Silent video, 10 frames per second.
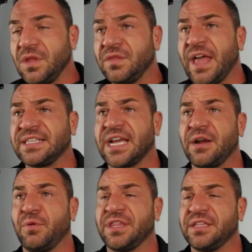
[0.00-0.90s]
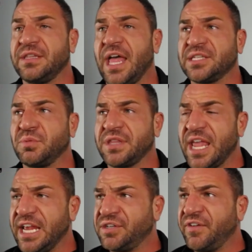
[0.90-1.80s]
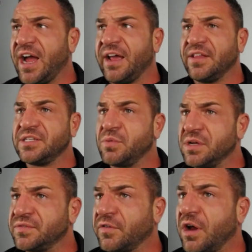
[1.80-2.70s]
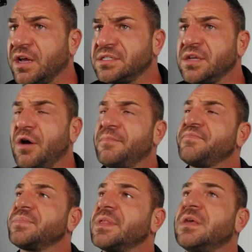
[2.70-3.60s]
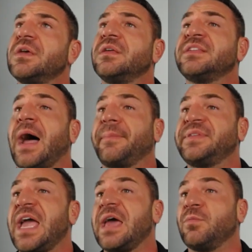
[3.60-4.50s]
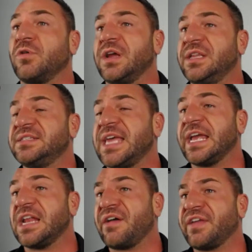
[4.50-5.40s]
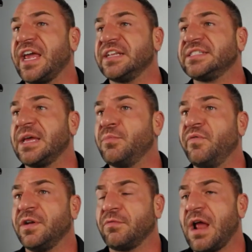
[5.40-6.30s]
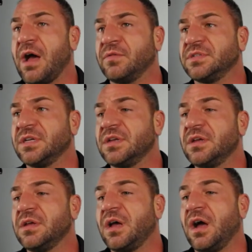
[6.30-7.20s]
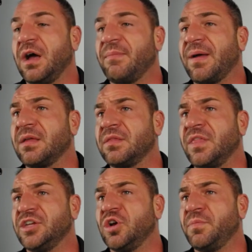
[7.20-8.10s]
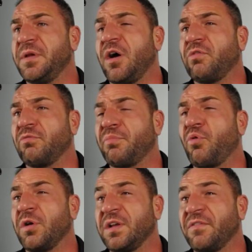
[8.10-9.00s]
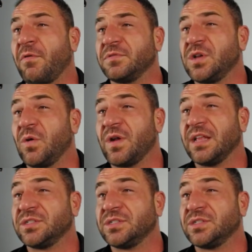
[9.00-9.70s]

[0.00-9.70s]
That's kind of what the HVI list was for us. So top 10 were in Sangin, Afghanistan, moving around. They showed me all the reporting of what was going on.